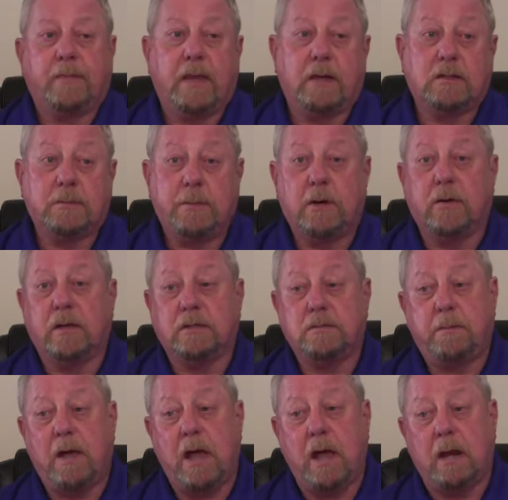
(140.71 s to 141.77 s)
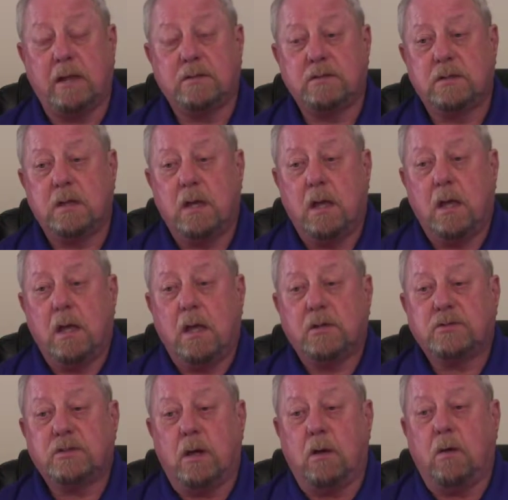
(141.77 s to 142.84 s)
experienced pilots.
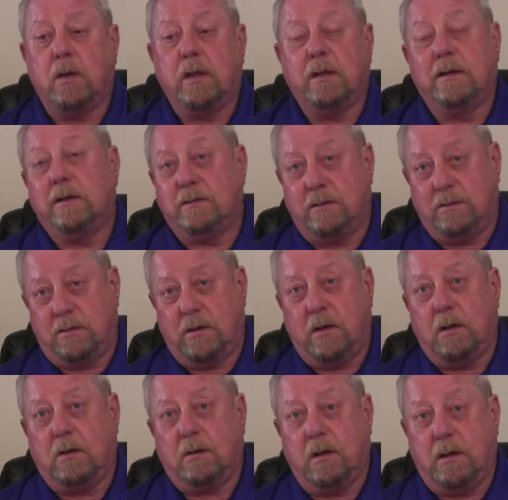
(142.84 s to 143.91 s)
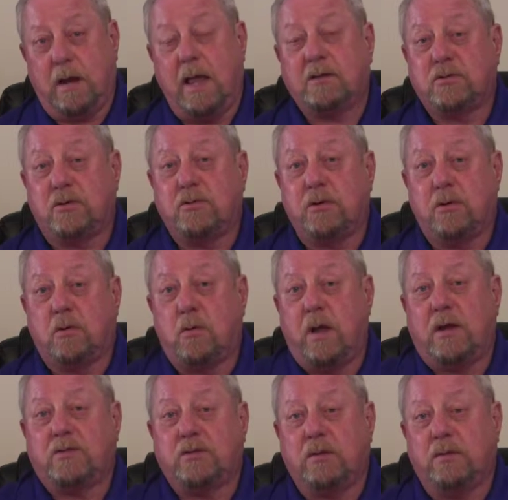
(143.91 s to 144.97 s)
So in answer to your
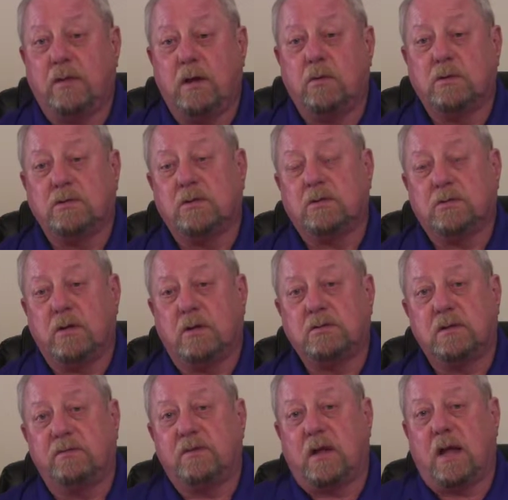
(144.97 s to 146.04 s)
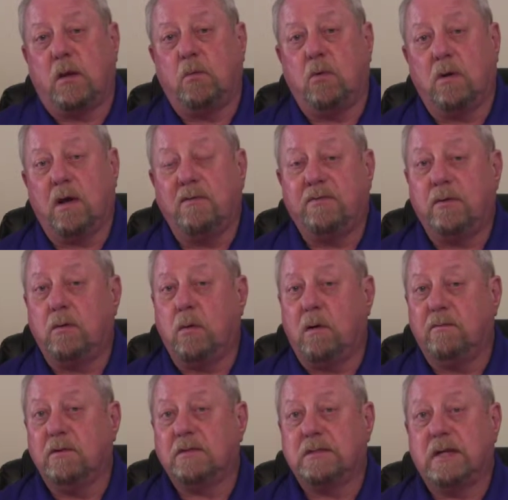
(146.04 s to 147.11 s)
question, there was a stretch of time where I flew
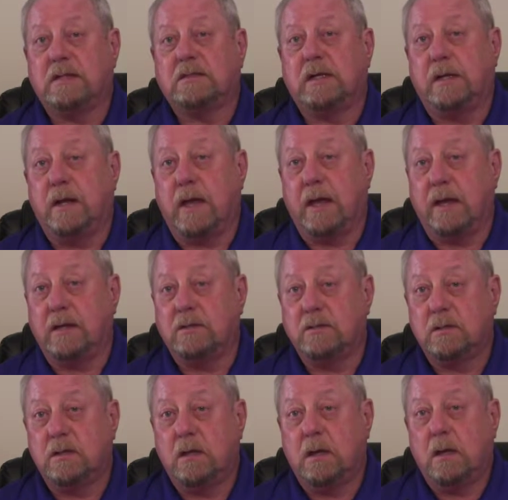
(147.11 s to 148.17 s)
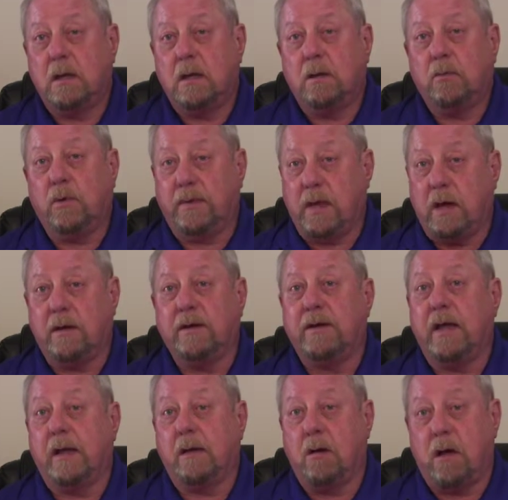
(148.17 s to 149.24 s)
over 60 days without a
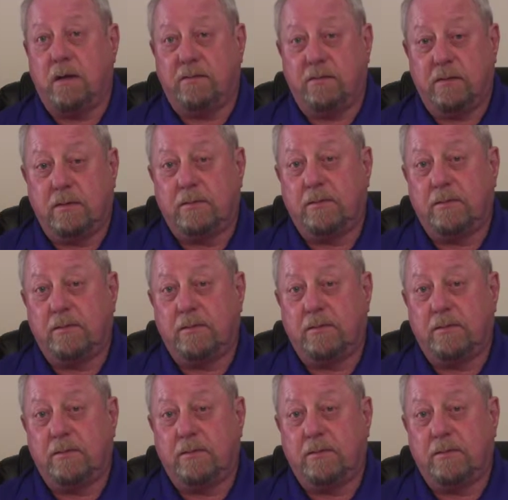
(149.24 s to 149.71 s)
day off.